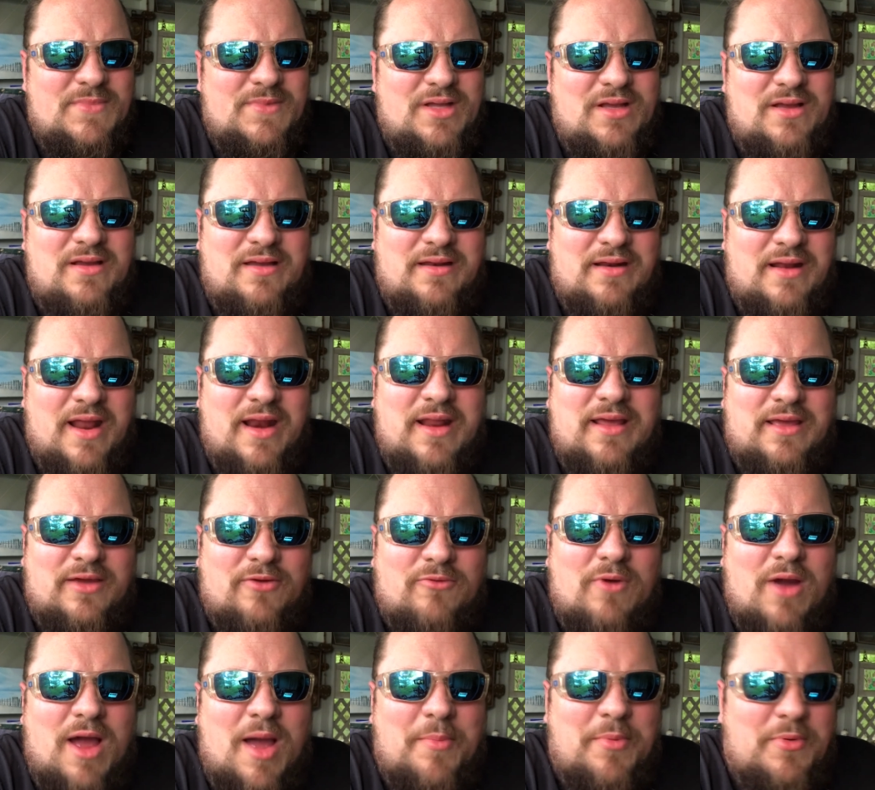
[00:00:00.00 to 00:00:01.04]
Connecticut
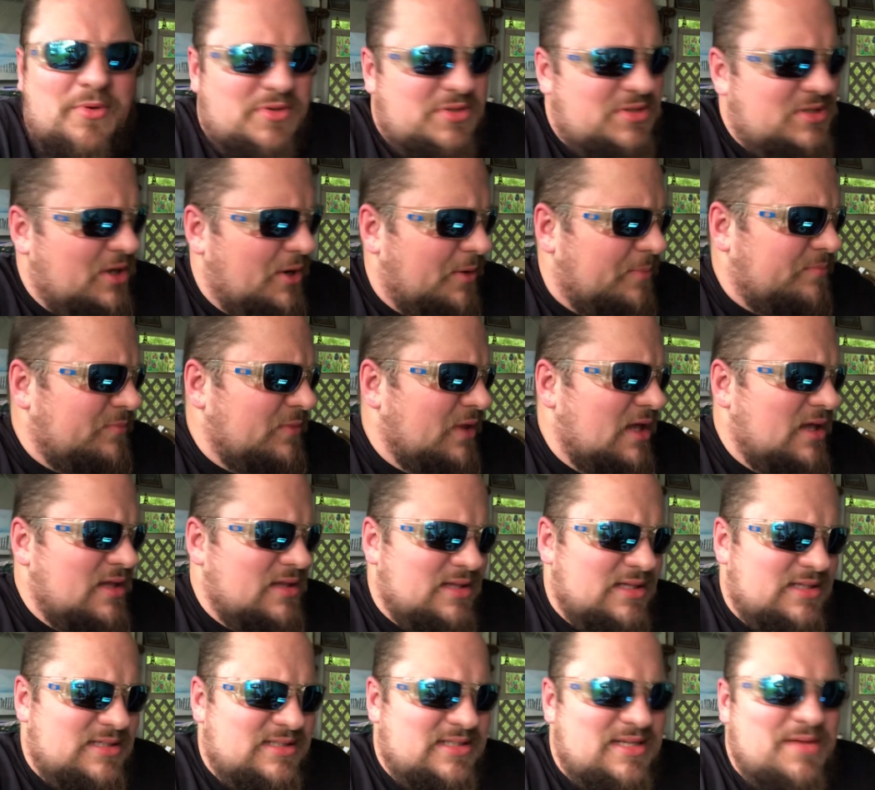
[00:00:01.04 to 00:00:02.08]
wrappers. So
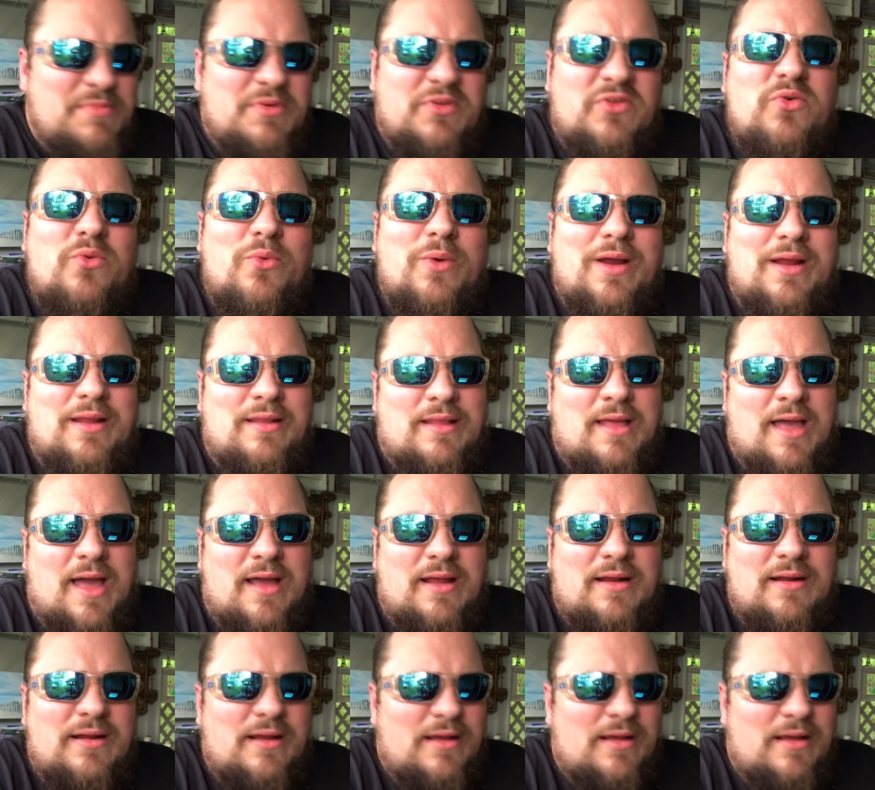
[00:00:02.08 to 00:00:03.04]
this is in between that.